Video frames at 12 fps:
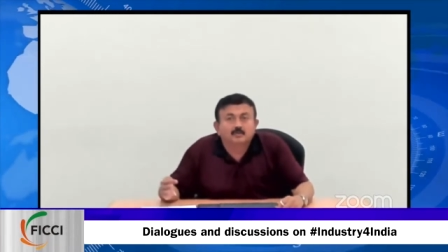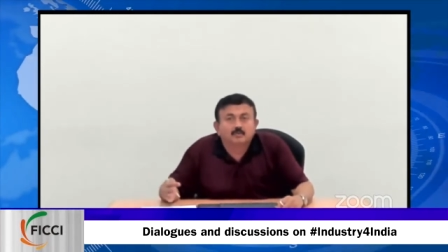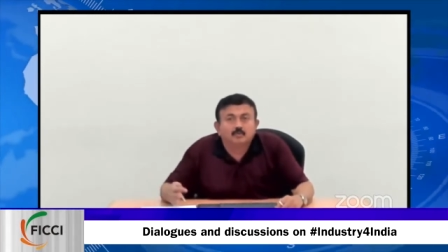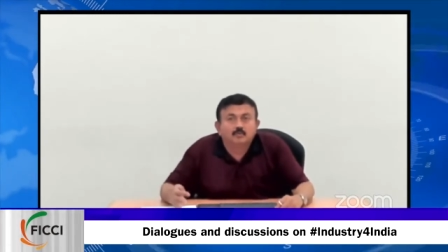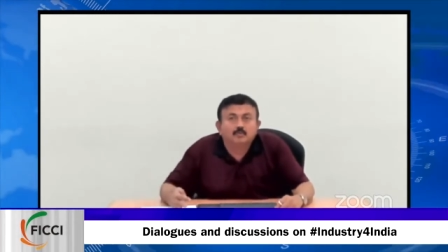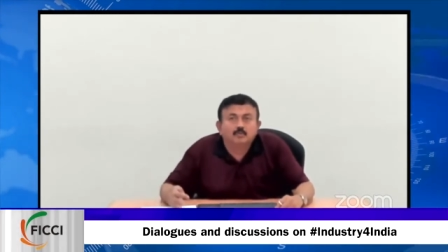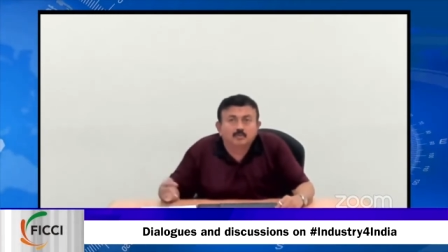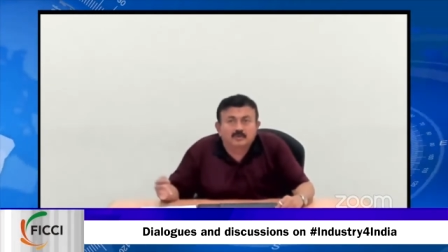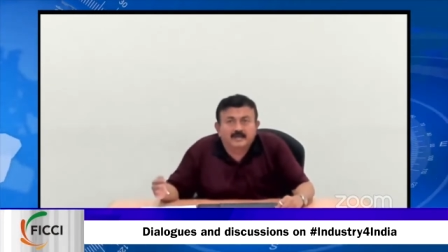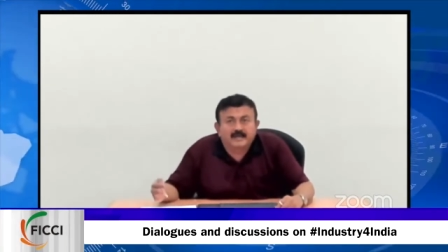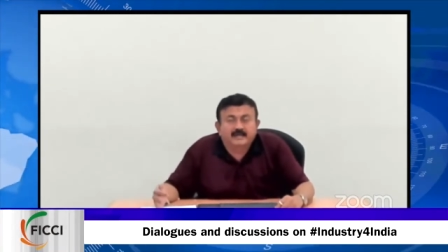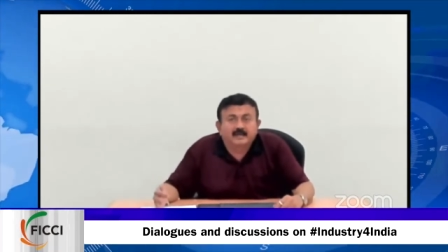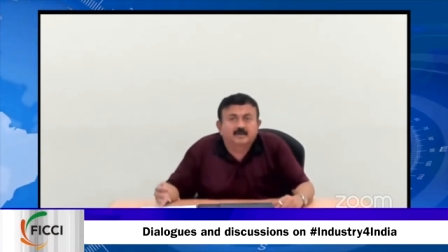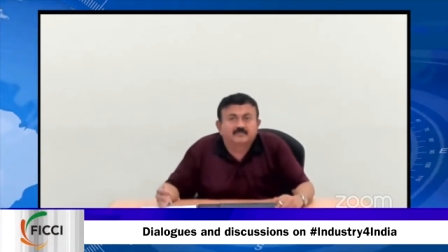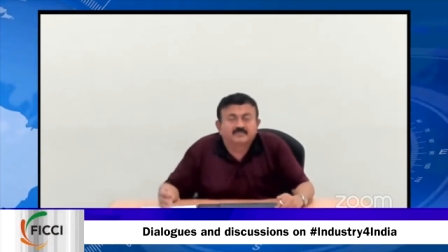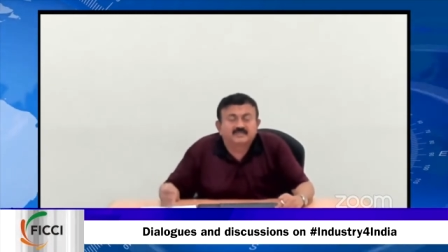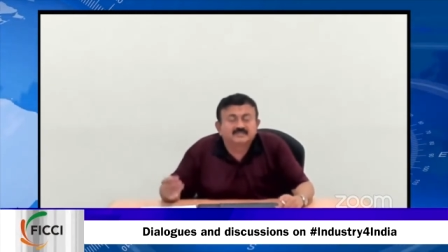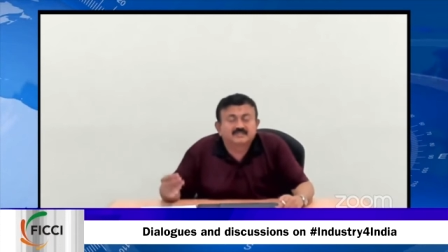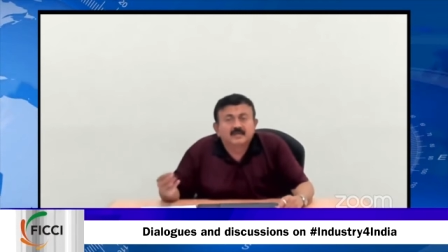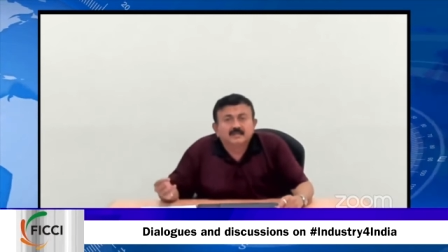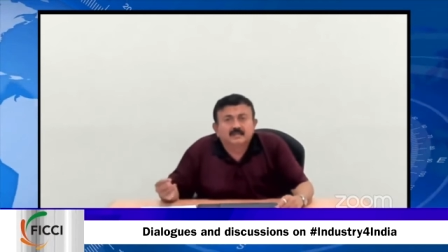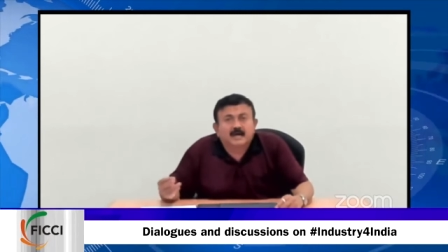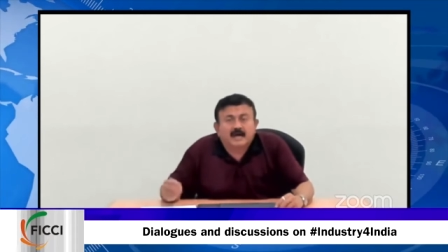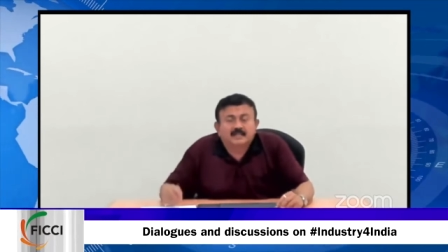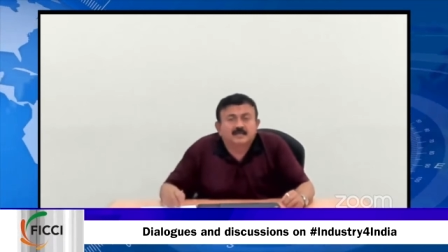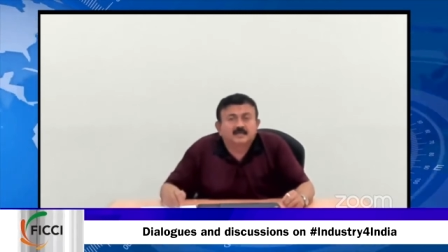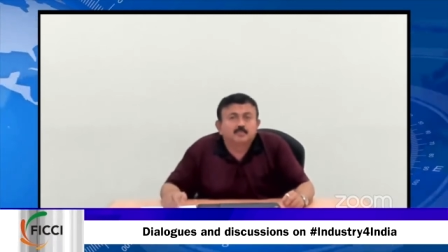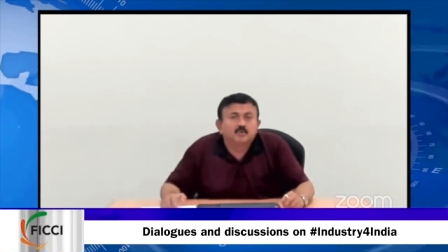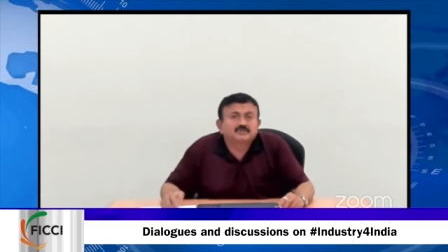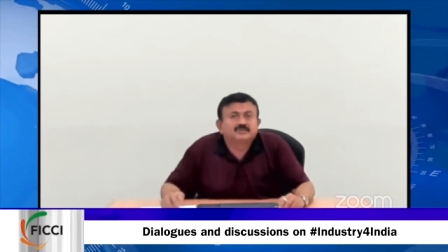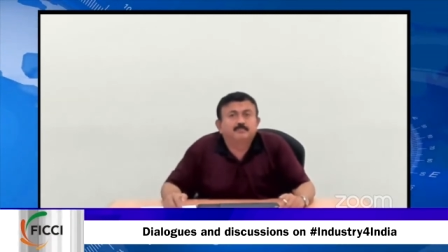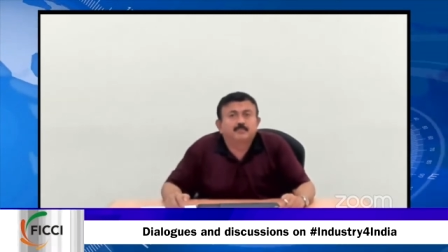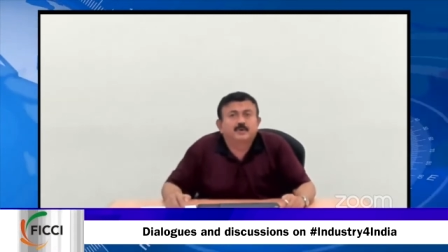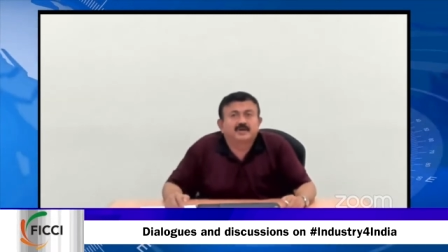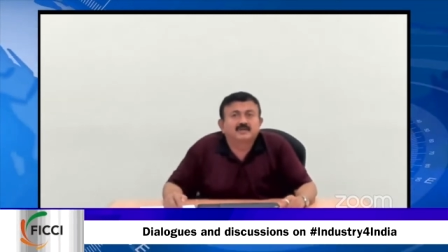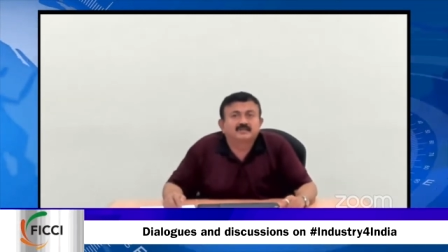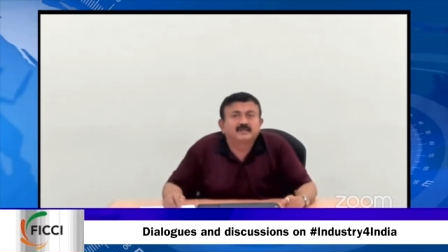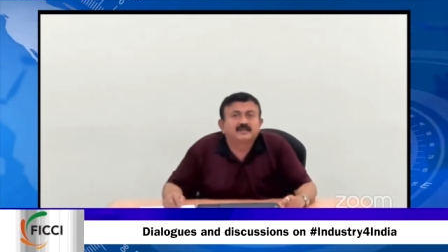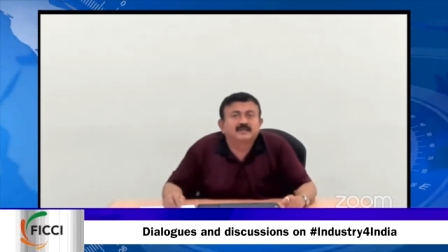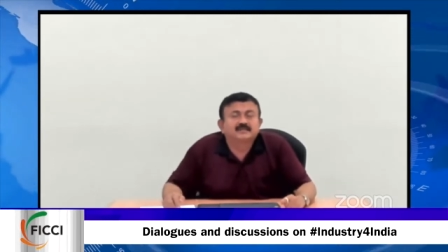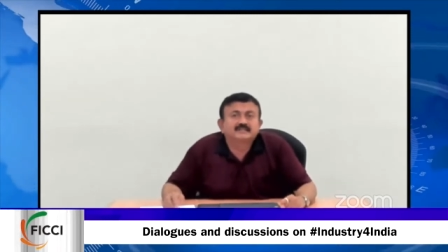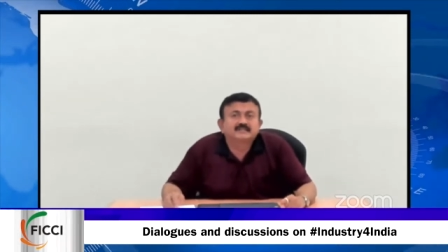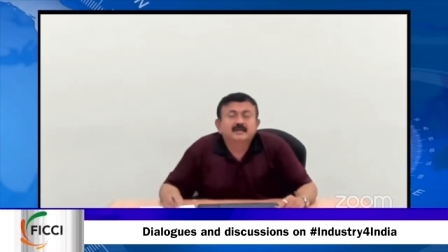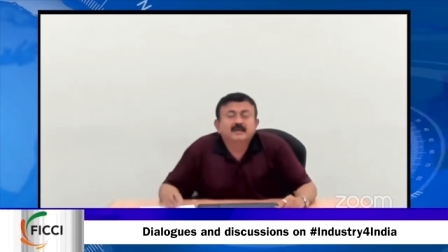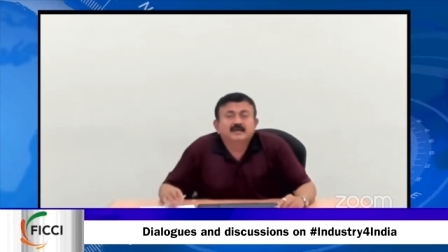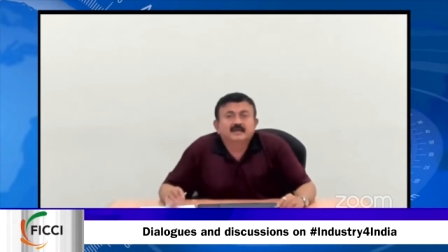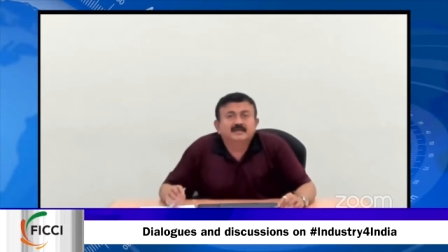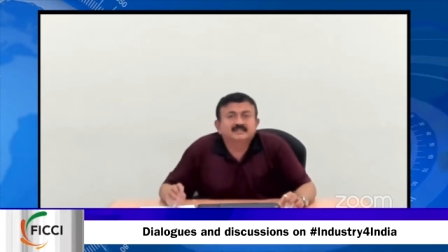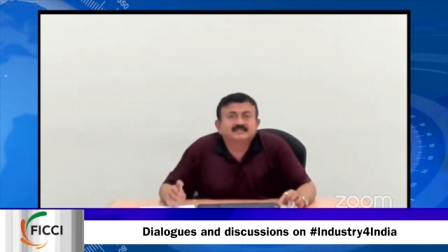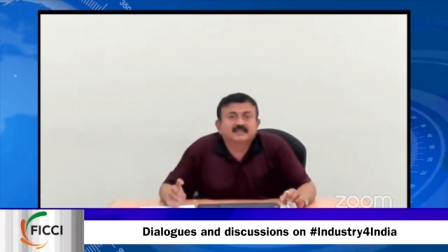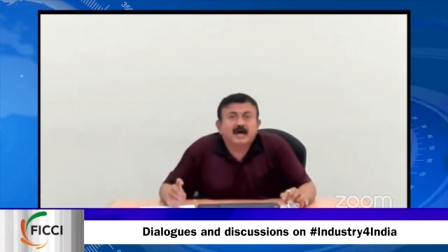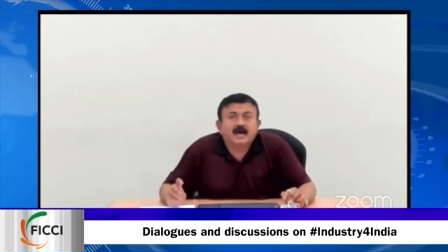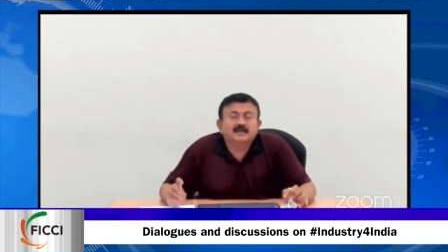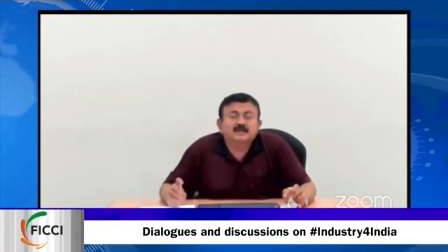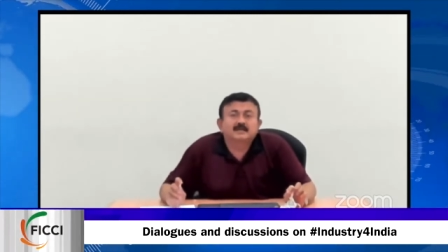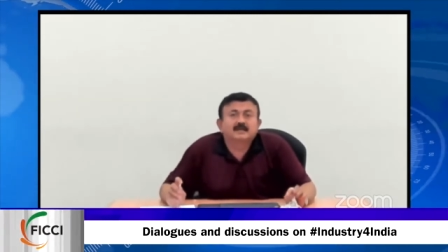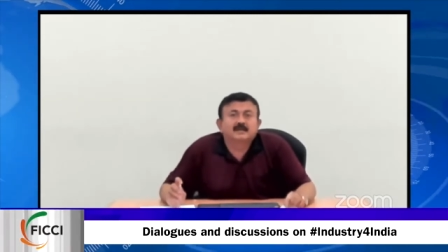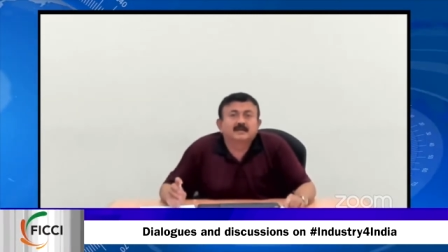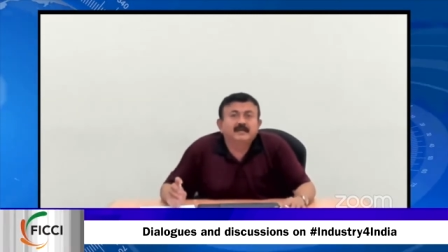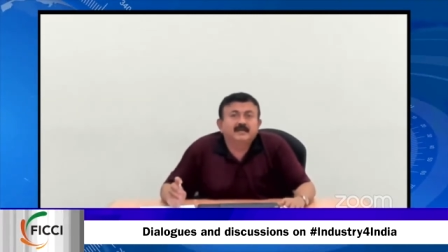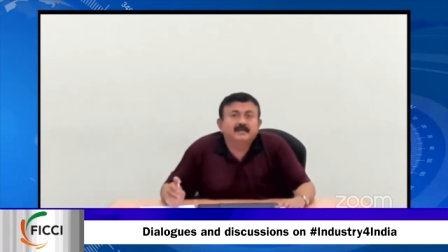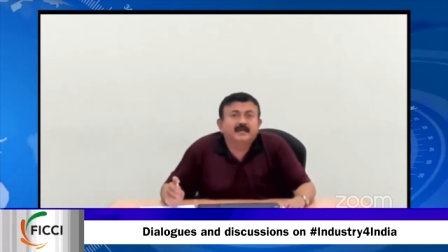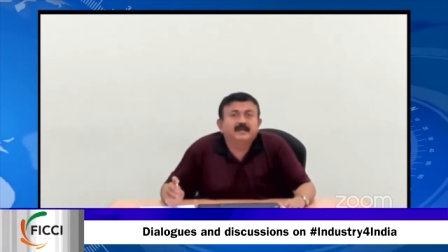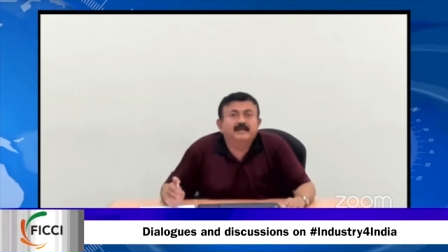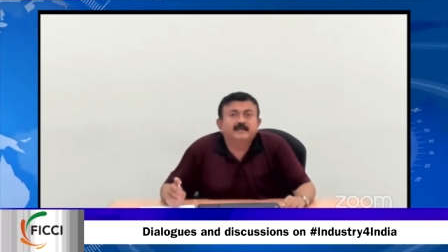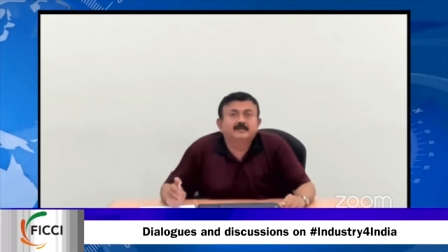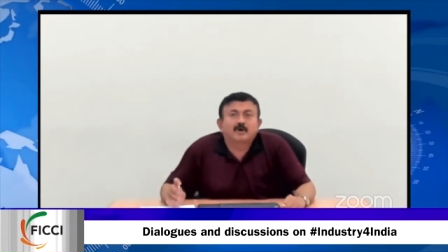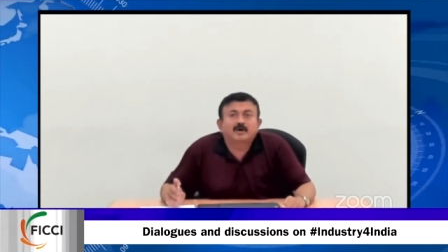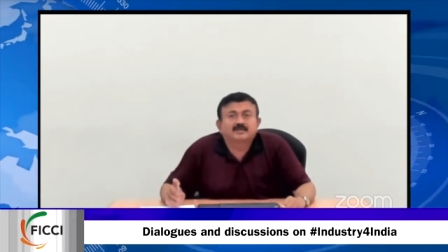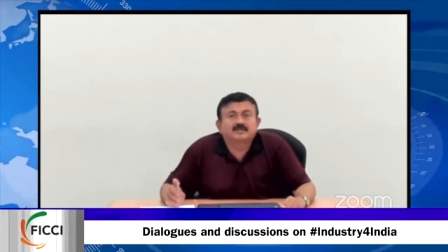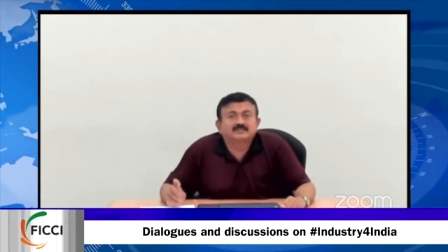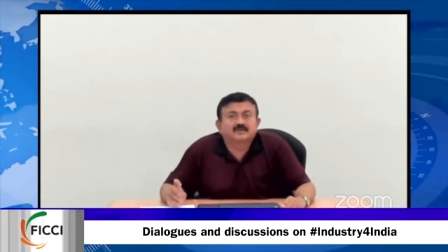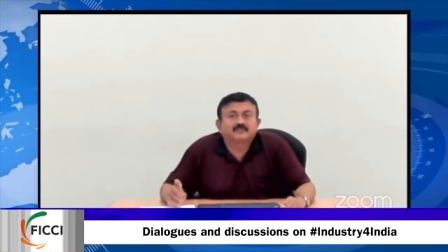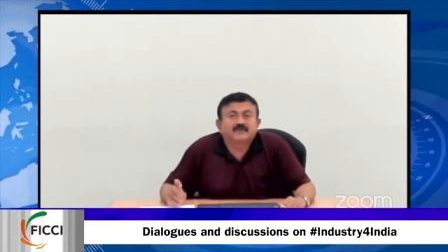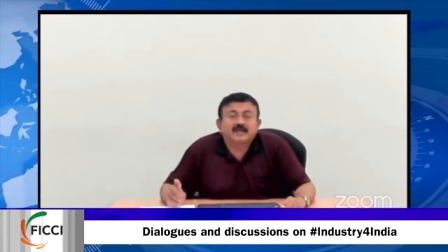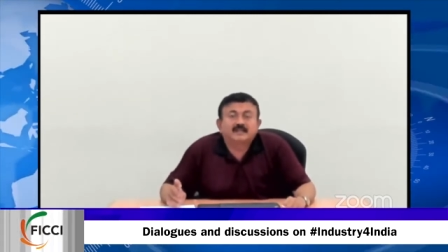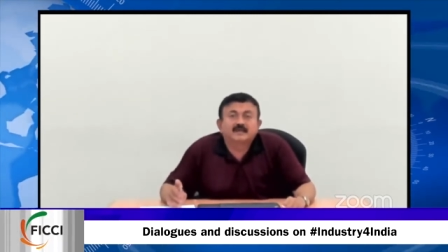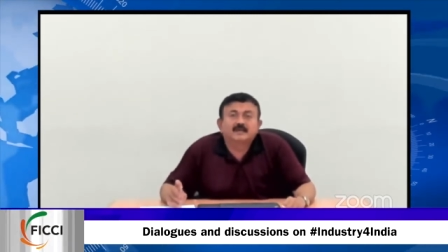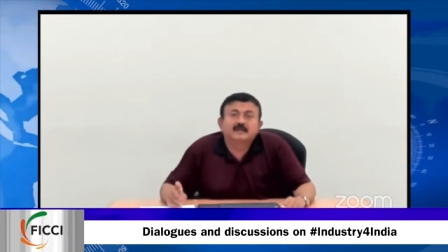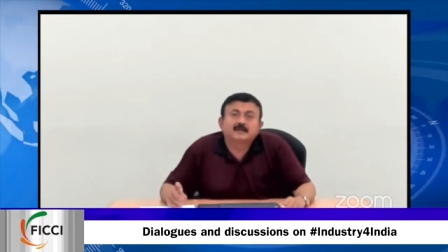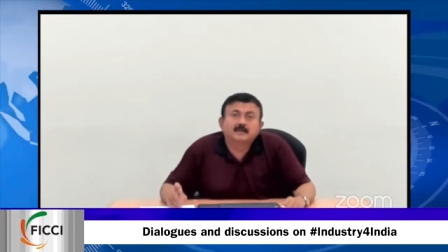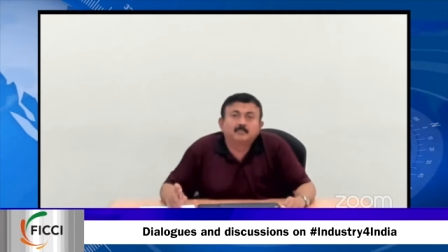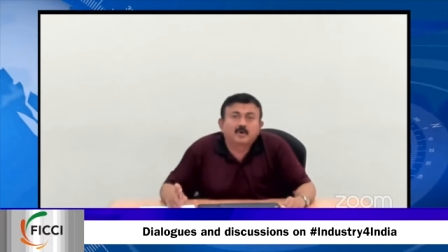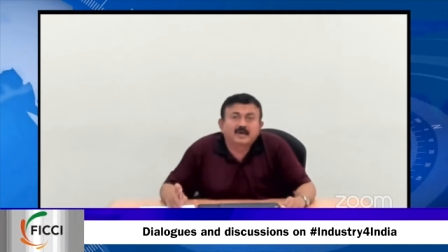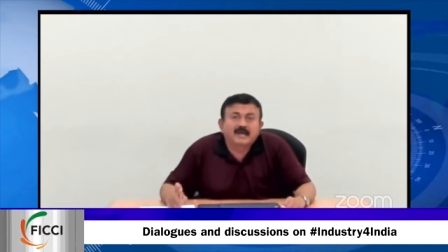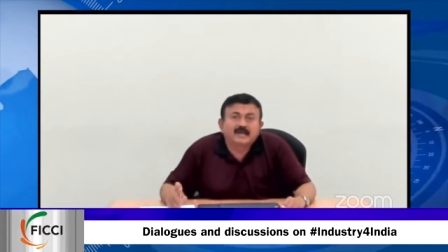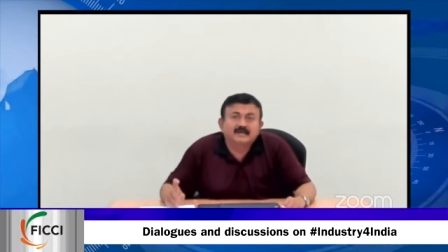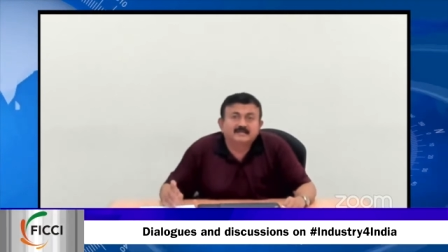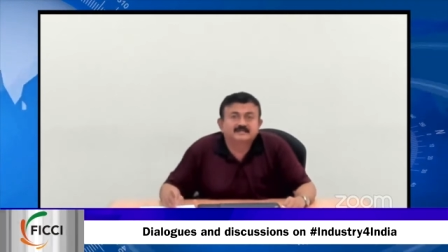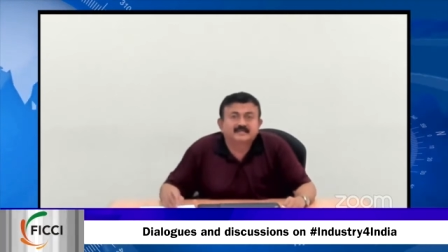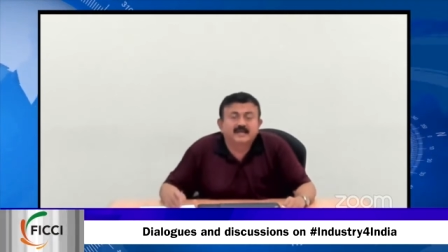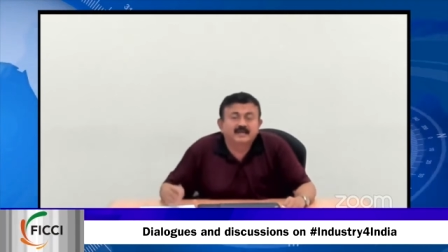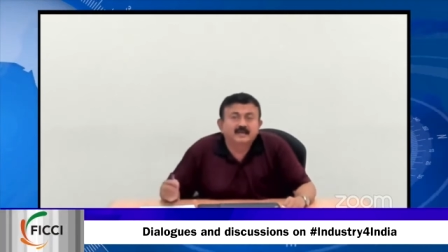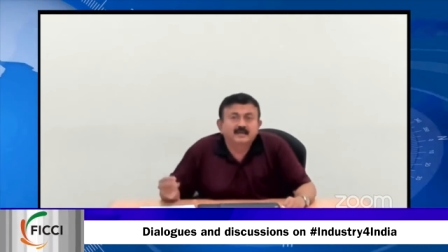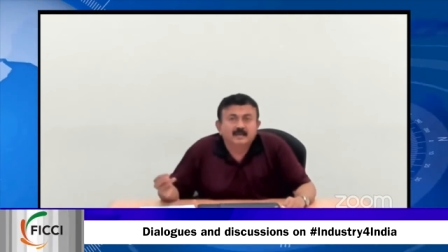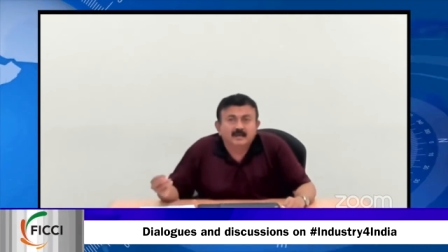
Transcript: to take care of this. The other most important thing is uh, start retraining doctors of other modalities like